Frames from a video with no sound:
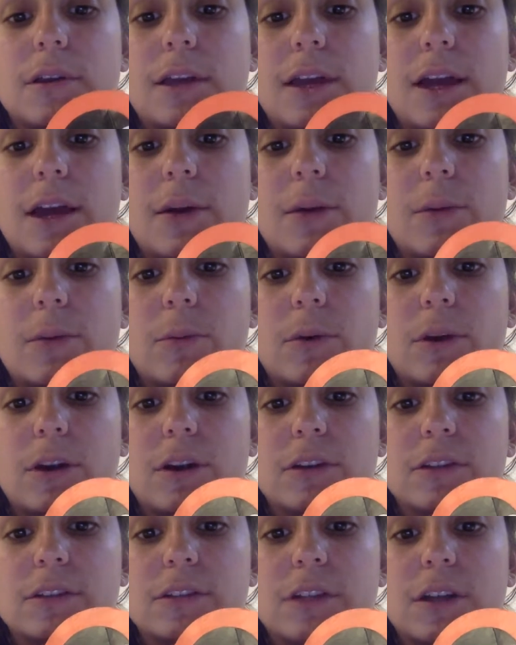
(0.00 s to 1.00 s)
how it
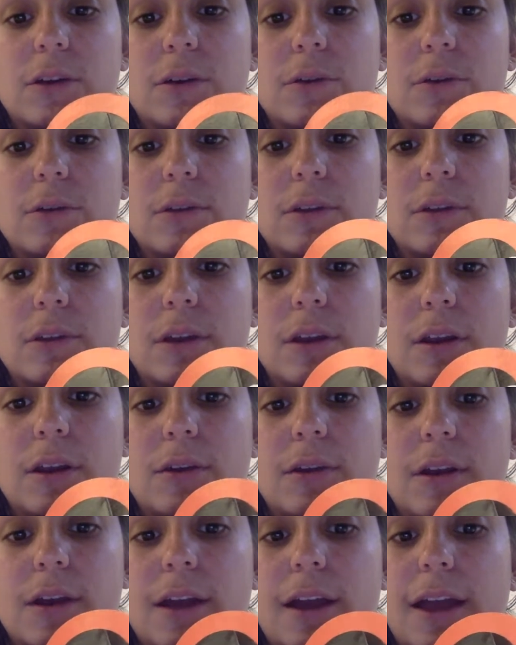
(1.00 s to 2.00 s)
works. So,
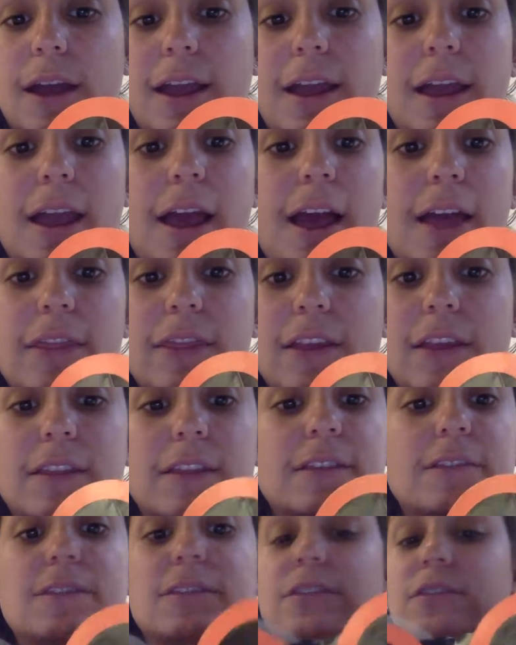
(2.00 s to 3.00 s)
I think
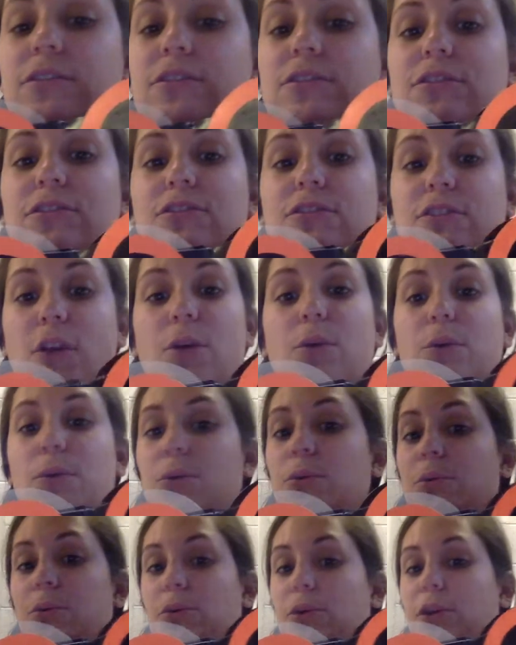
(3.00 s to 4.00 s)
this is so
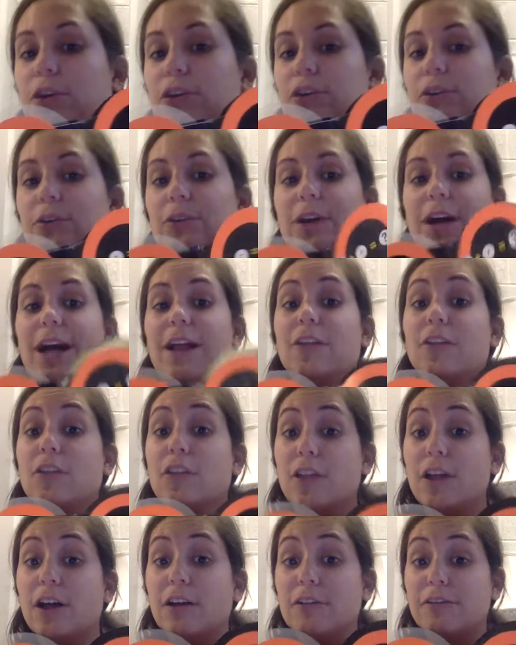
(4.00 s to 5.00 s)
cool, y'all. I
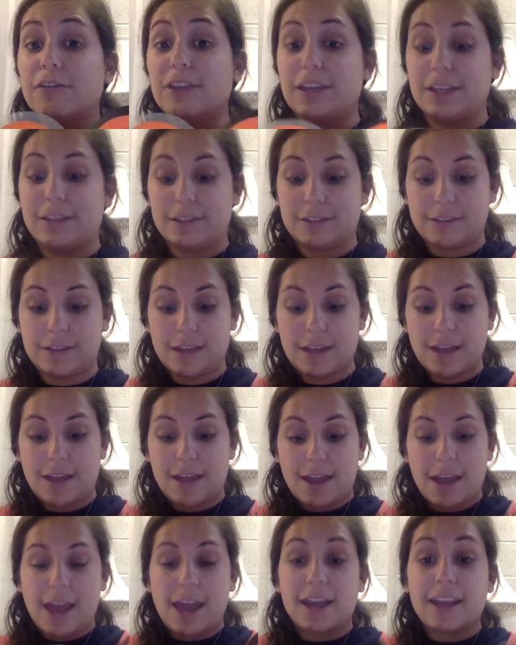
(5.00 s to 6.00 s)
love these.
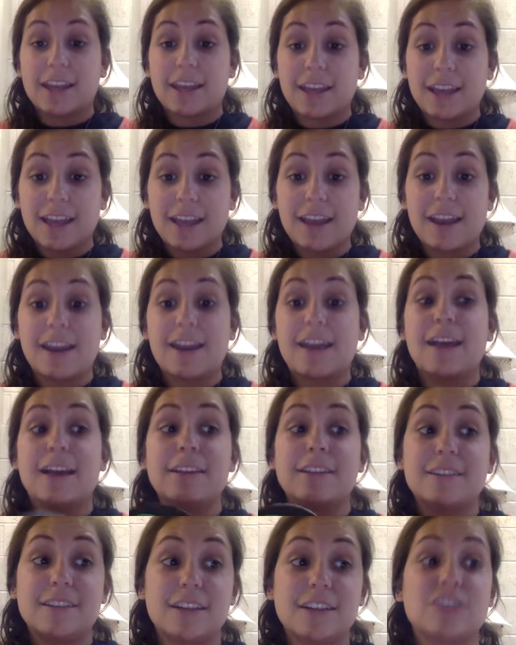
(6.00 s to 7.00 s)
And again,
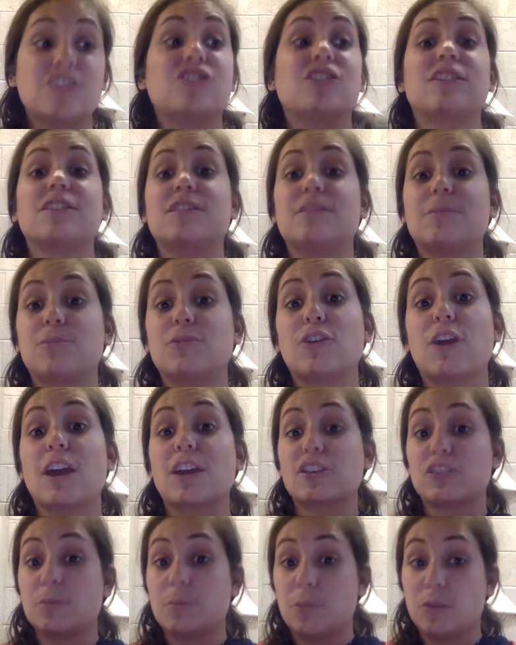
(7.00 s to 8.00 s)
addition,
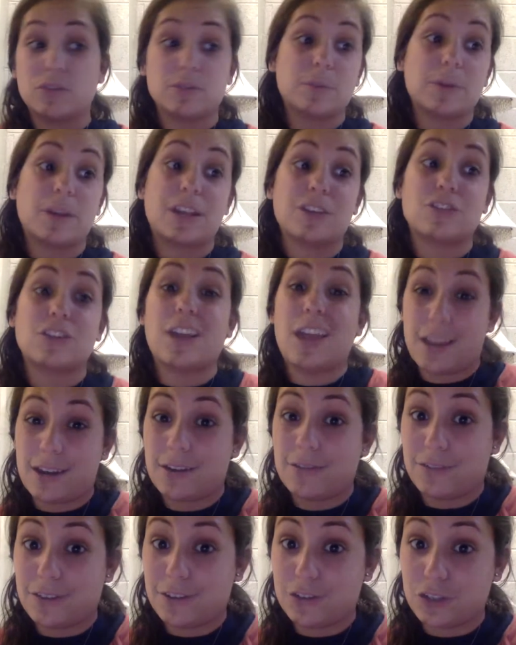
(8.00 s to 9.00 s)
subtraction, multiplication, and
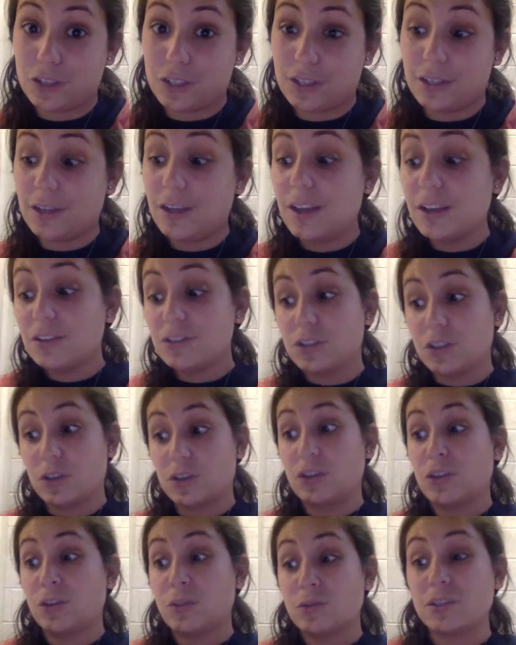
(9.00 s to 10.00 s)
division. So you
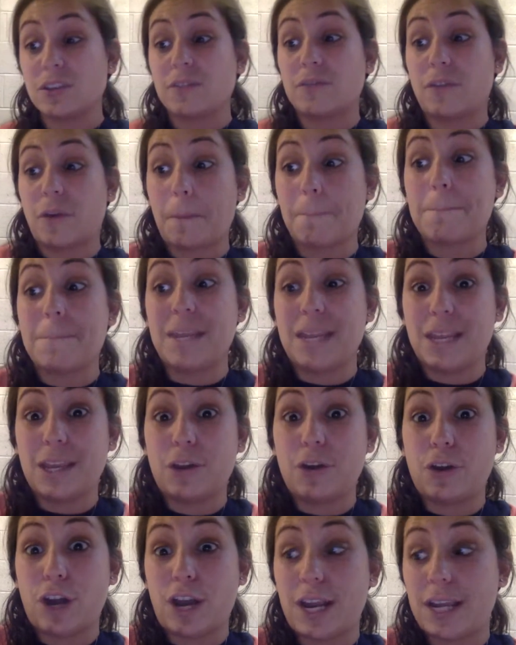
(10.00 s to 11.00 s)
can use it for many
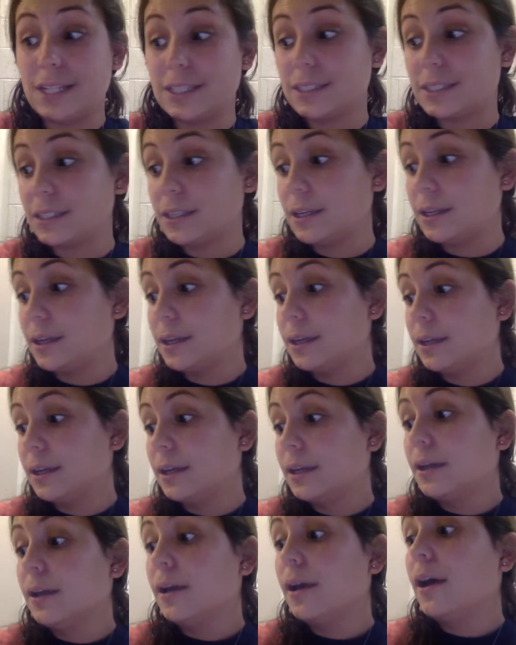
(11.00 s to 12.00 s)
grades.
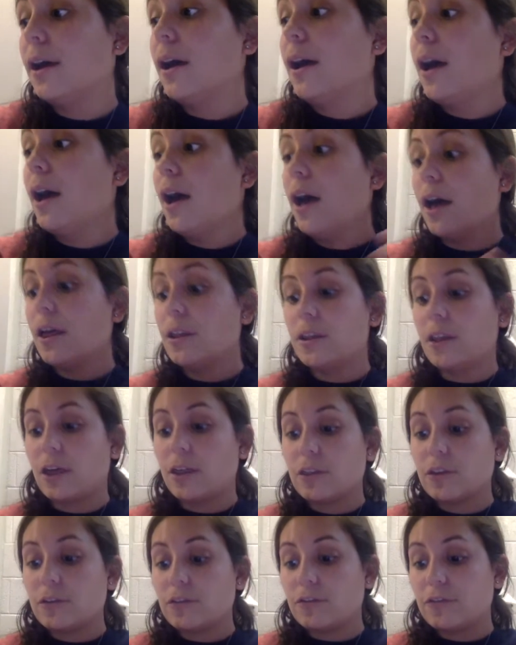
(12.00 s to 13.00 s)

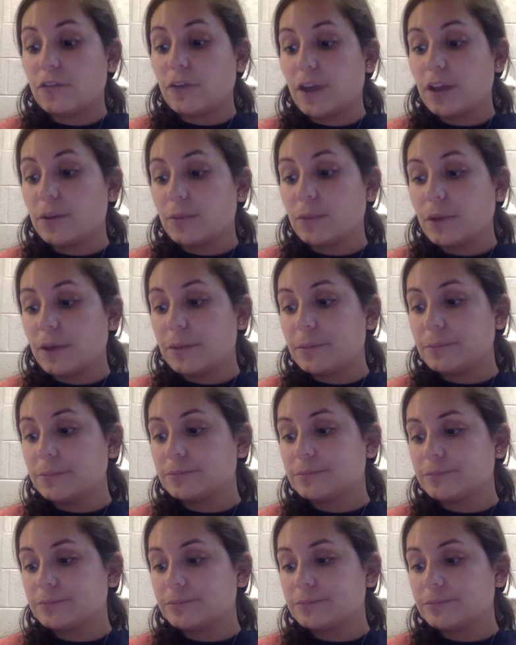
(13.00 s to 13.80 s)
Another fun one